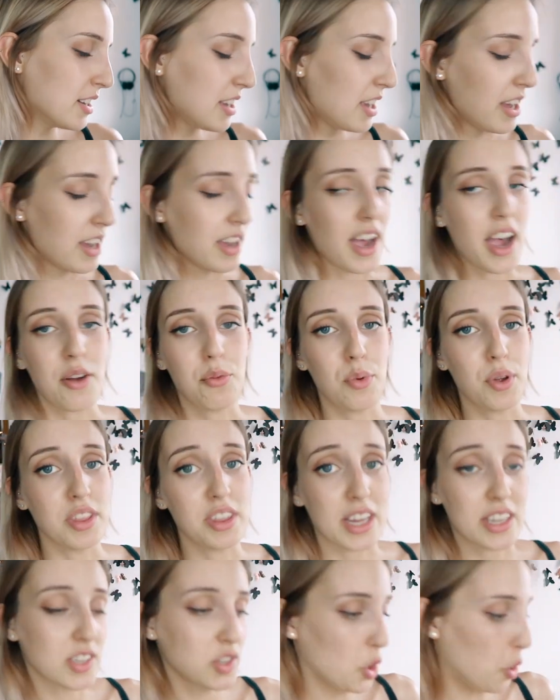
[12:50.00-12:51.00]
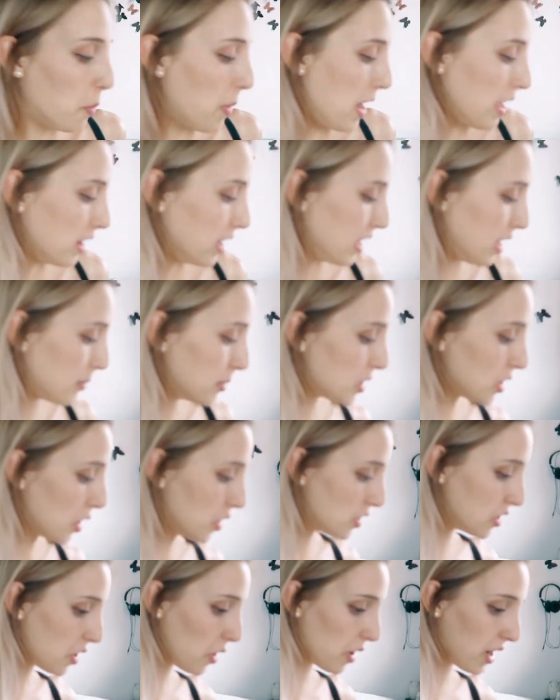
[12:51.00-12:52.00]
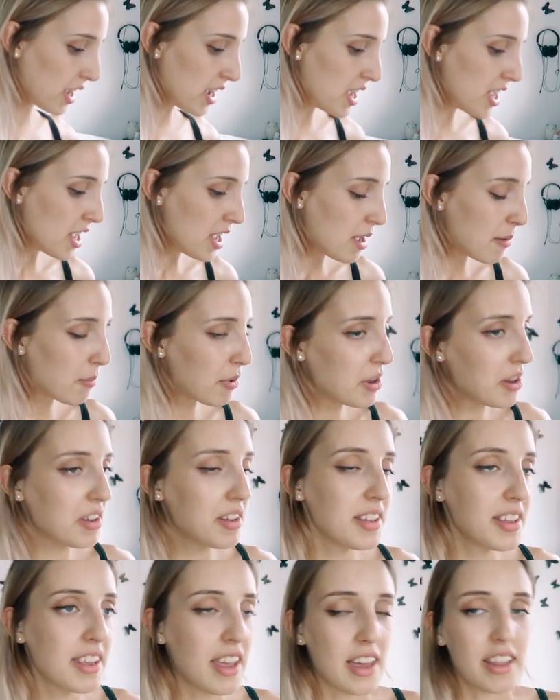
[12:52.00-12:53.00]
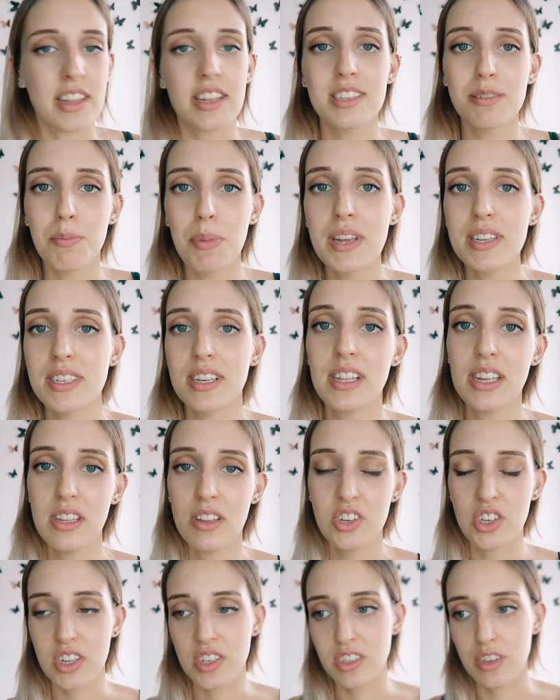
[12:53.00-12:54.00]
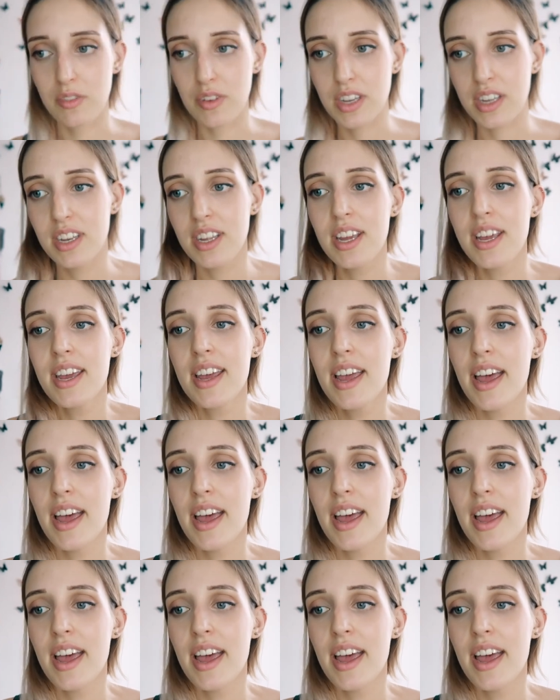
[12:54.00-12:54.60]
Okay, I read that so badly, I'm so sorry. But yeah, that's basically the gist of it.